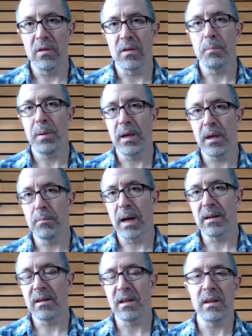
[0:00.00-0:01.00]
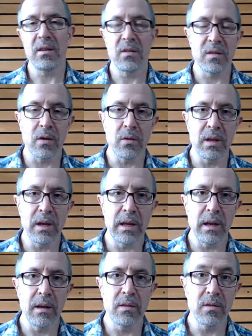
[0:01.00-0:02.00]
the Piedmontese
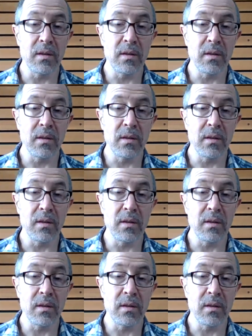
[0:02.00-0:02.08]
Sardinians,